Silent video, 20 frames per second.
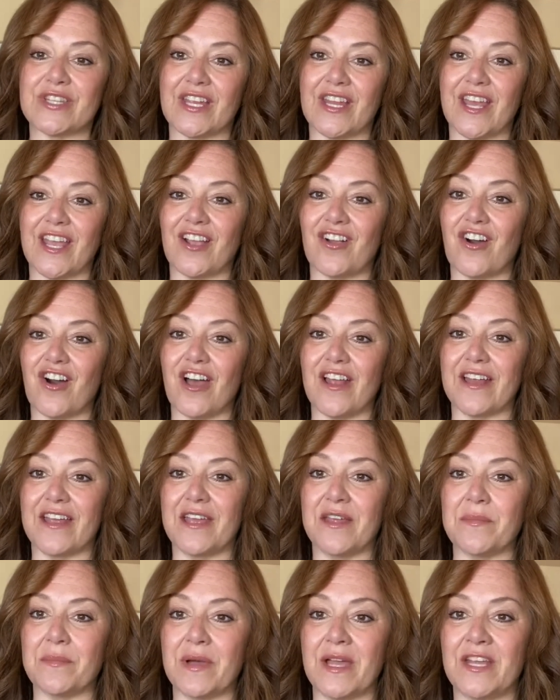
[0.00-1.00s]
that I got
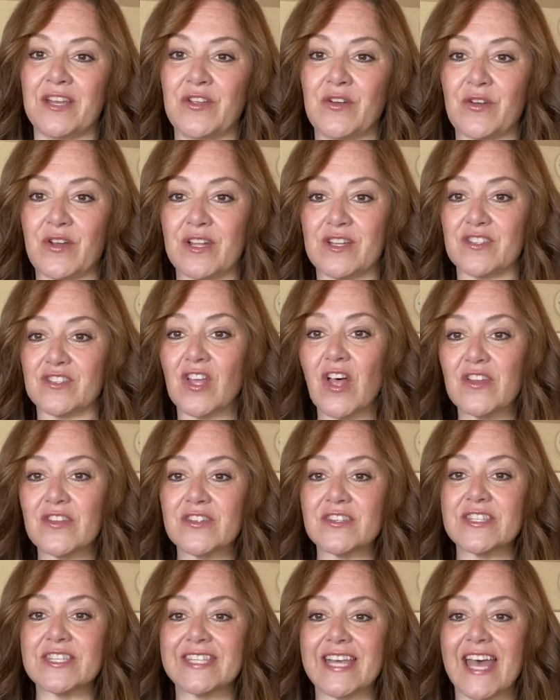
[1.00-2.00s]
in my new
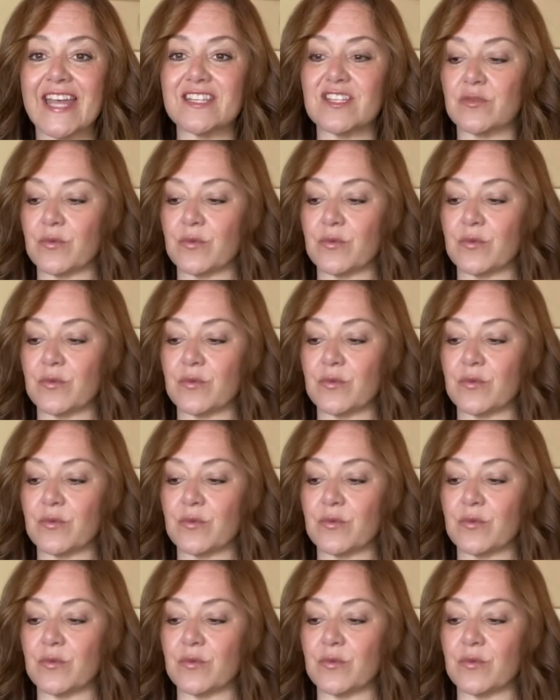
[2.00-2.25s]
consultant set.